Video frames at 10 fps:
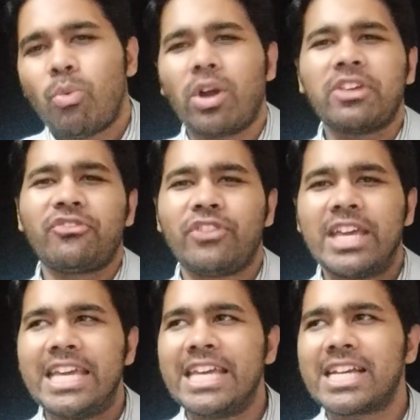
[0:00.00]
What if
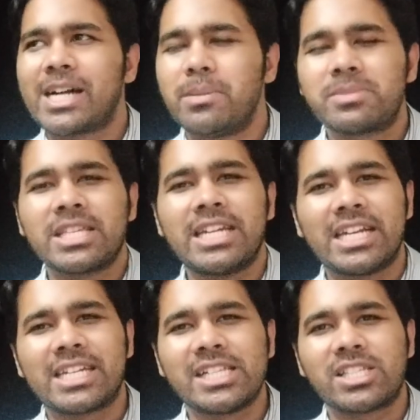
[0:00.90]
he comes in
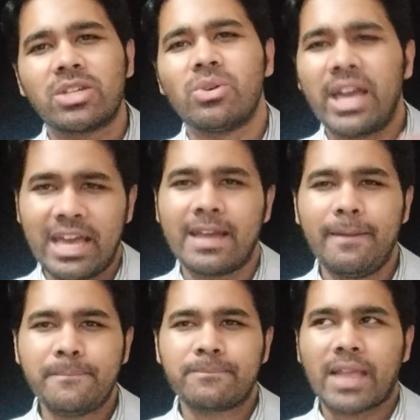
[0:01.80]
and tells you,
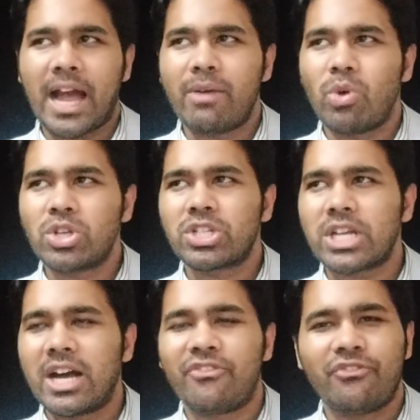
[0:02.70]
hey, I
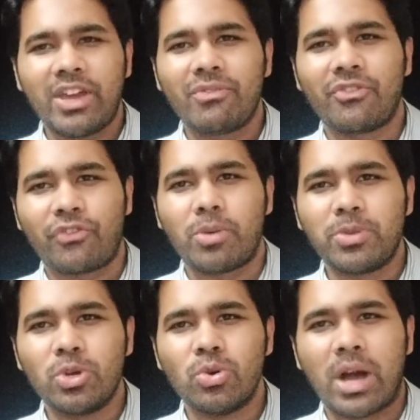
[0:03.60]
want a favor
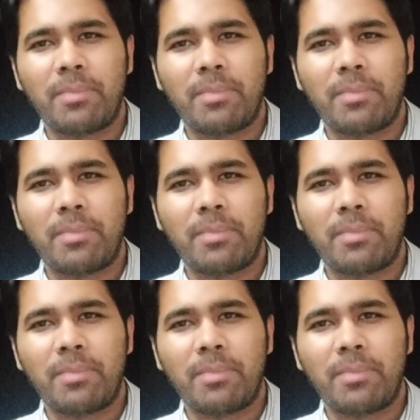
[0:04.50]
from you.